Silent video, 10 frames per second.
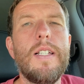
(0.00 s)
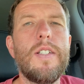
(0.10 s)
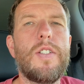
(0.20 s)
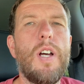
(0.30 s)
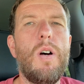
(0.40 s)

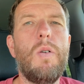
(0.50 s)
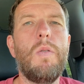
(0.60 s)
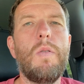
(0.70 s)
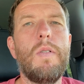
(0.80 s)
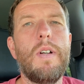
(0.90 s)

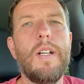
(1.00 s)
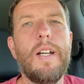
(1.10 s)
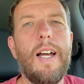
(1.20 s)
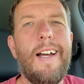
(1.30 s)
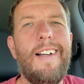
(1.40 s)
So
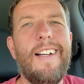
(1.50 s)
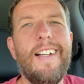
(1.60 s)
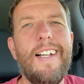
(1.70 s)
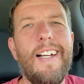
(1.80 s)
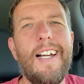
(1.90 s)

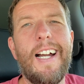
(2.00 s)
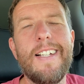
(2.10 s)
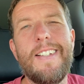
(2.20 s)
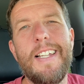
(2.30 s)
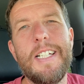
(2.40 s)
I
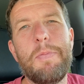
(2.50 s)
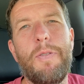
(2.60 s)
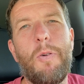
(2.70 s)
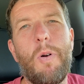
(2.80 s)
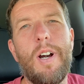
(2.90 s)
said this
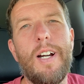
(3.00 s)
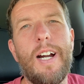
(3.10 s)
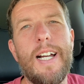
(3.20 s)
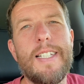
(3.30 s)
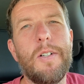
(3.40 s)

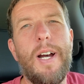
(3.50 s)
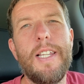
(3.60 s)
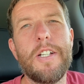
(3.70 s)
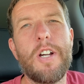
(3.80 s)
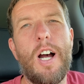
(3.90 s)
before, I still
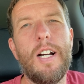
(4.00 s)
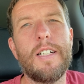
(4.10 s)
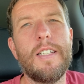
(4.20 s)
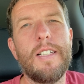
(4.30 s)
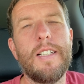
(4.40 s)
hate the
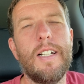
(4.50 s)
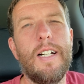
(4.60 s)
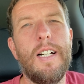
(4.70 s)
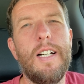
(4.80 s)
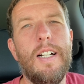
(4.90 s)
shocks.
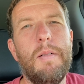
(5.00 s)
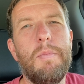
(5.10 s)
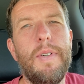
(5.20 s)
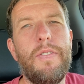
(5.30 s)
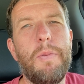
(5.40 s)

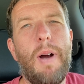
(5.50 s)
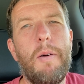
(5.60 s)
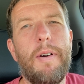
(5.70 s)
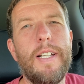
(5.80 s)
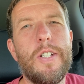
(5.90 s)
If you buy
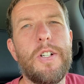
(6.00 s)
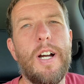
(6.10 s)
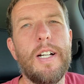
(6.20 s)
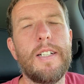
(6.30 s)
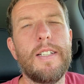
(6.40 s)
one of these
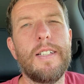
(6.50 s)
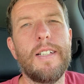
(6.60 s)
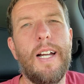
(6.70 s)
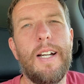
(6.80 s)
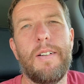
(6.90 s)
trucks,
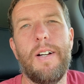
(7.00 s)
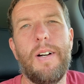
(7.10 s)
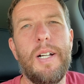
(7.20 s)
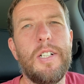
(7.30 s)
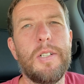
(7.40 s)
I don't know,
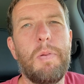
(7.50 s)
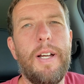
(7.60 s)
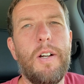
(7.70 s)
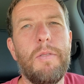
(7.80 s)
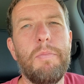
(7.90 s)
I'd just
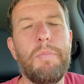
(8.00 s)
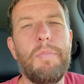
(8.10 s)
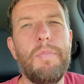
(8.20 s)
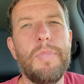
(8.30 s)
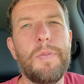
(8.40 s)
plan on
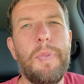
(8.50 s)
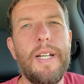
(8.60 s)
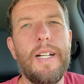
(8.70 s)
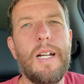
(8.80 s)
spending a